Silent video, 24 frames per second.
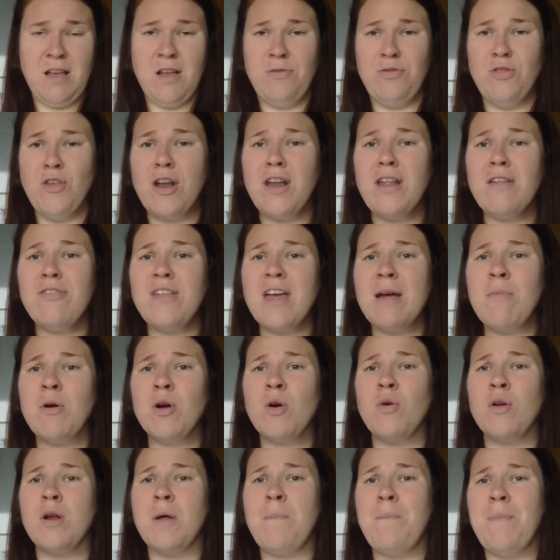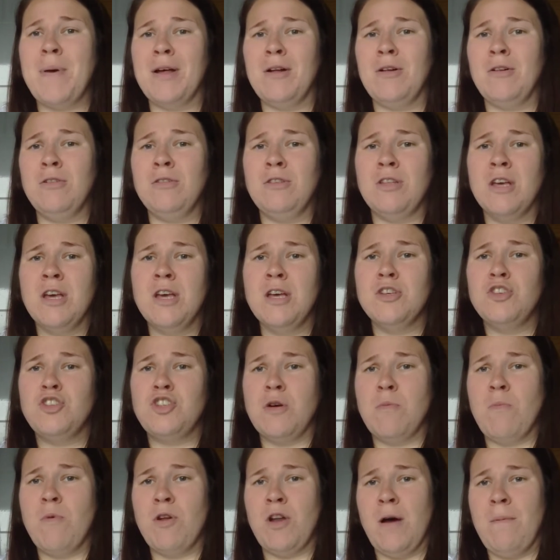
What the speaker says: None of them are going to build someone